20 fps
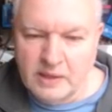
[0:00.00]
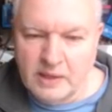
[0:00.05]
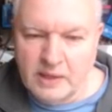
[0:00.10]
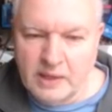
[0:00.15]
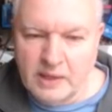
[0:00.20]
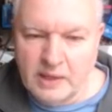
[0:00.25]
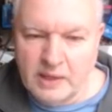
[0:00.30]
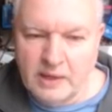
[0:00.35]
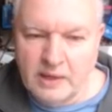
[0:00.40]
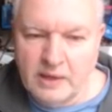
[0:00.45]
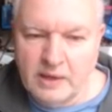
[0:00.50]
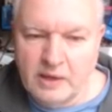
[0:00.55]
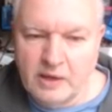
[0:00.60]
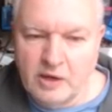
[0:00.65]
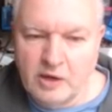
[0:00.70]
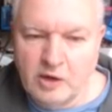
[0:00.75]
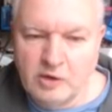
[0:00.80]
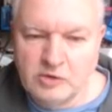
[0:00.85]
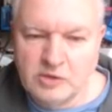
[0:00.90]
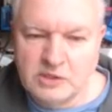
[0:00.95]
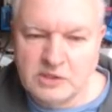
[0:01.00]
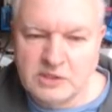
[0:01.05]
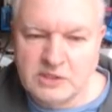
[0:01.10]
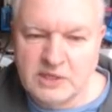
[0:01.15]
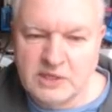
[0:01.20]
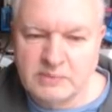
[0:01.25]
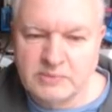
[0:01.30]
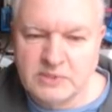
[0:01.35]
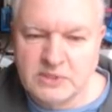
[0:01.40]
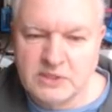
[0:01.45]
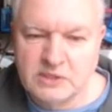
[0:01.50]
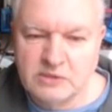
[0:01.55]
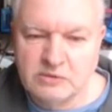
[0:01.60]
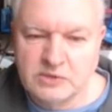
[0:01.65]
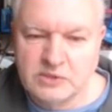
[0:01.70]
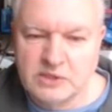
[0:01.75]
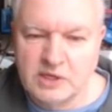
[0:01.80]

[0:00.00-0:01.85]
Only accept single